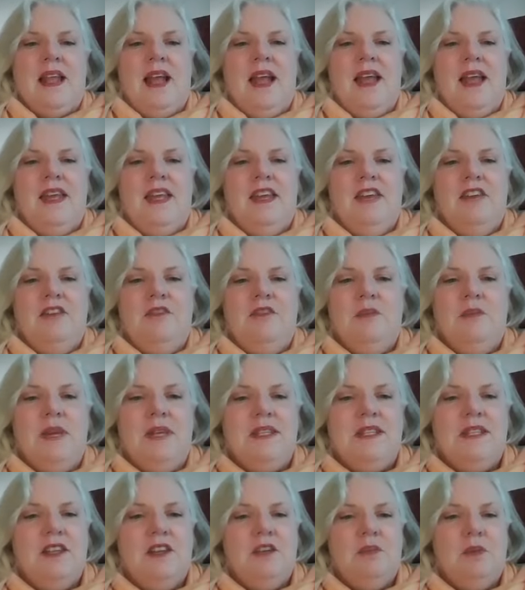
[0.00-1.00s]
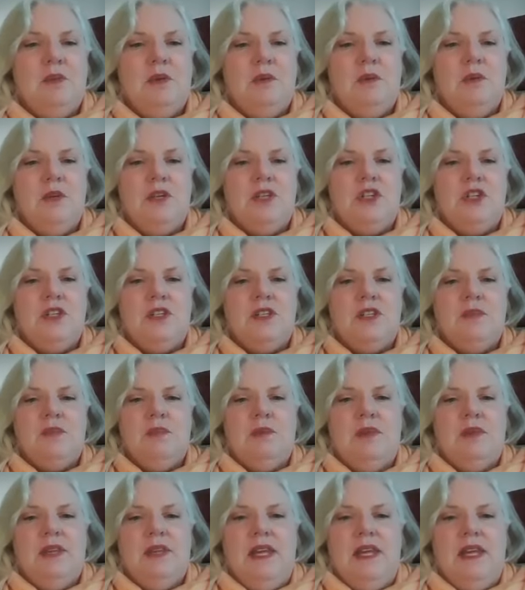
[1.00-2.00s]
I give myself permission to
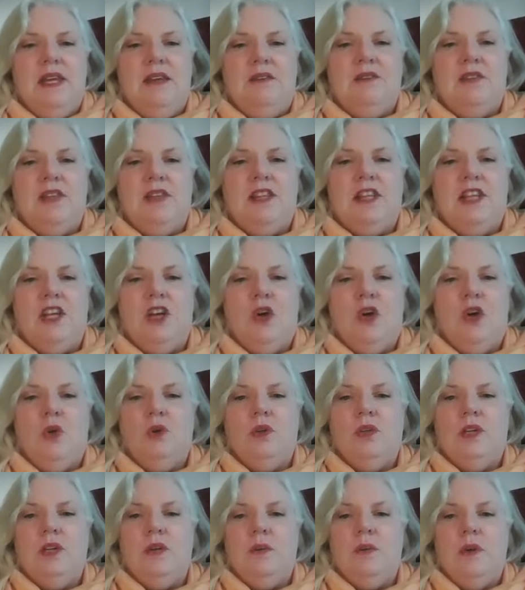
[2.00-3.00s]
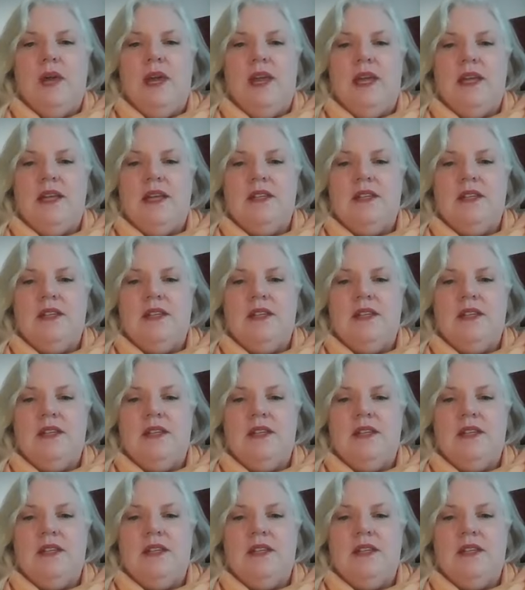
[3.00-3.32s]
believe that the only way